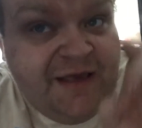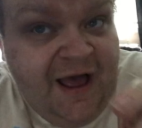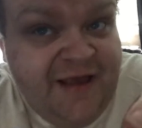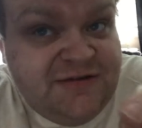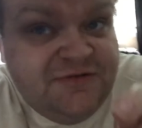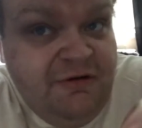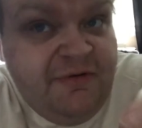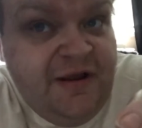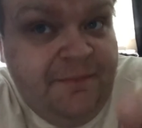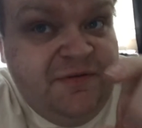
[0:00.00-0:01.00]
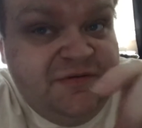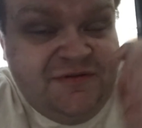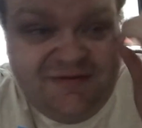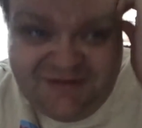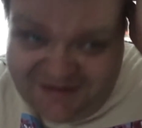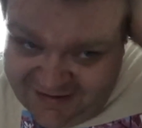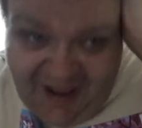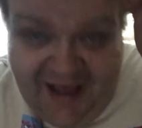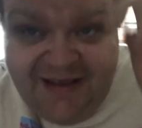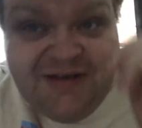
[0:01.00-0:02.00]
Guys growing up and
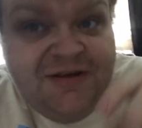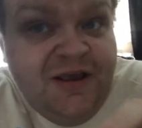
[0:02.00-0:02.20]
guy,